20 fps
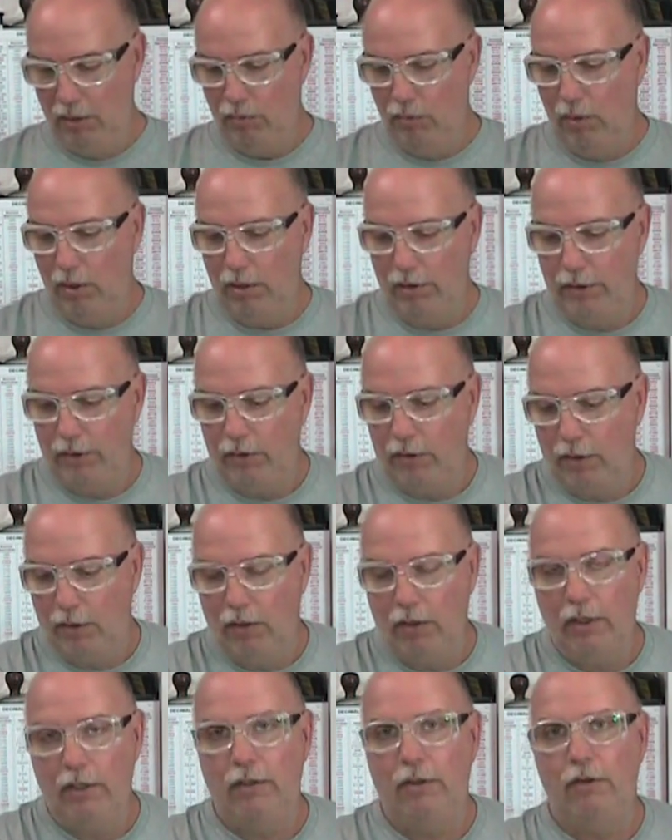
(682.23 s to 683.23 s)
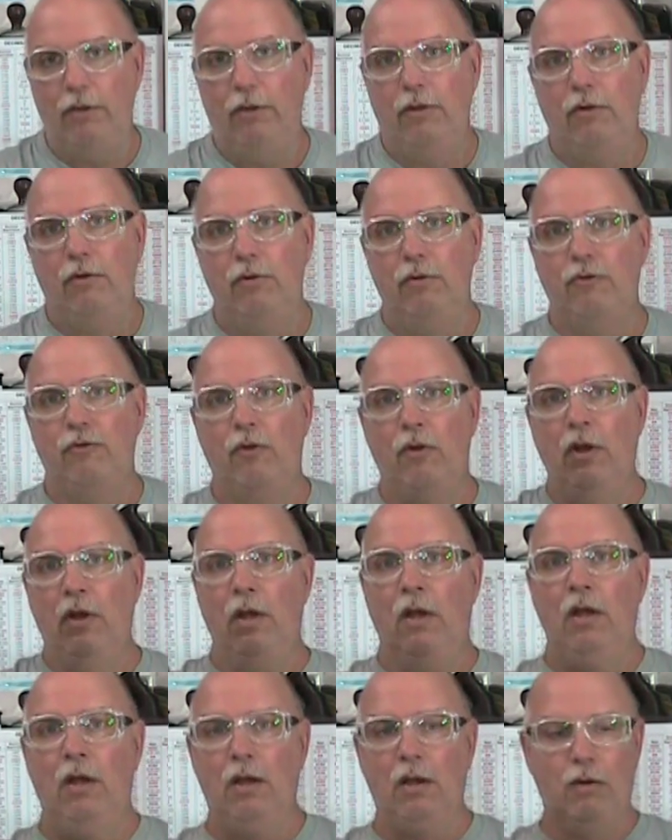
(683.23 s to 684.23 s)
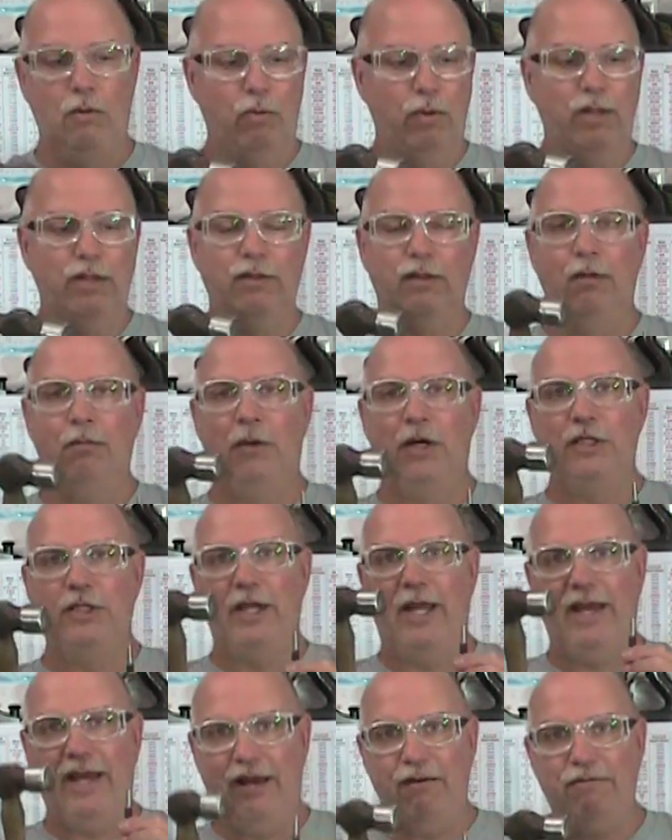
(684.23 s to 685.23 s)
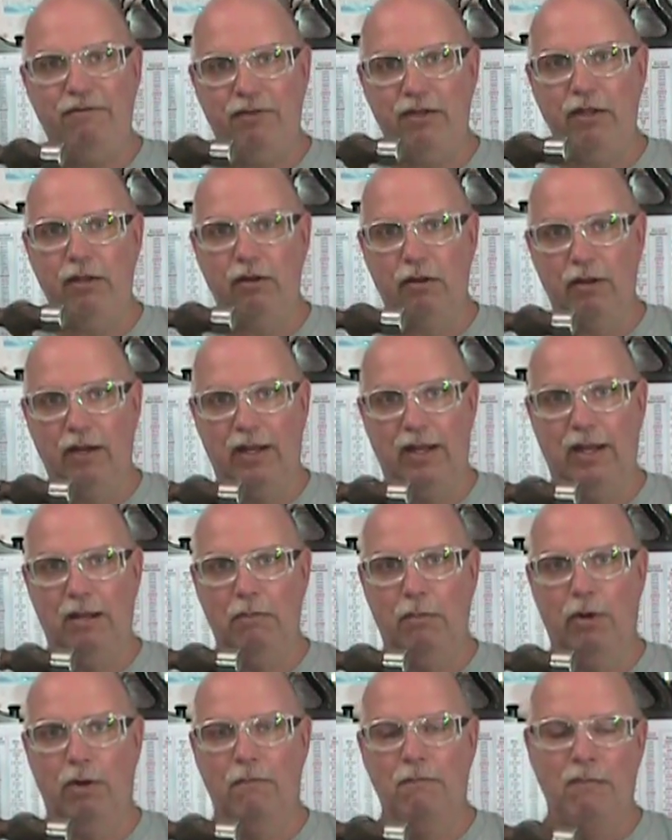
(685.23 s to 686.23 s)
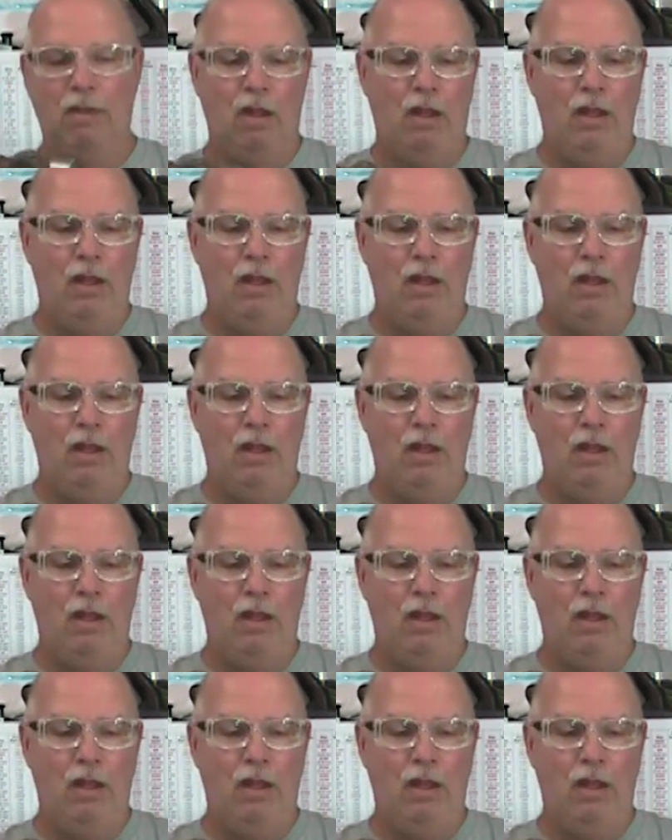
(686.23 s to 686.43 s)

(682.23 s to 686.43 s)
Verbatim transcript: well, you're going to use with a much heftier hammer.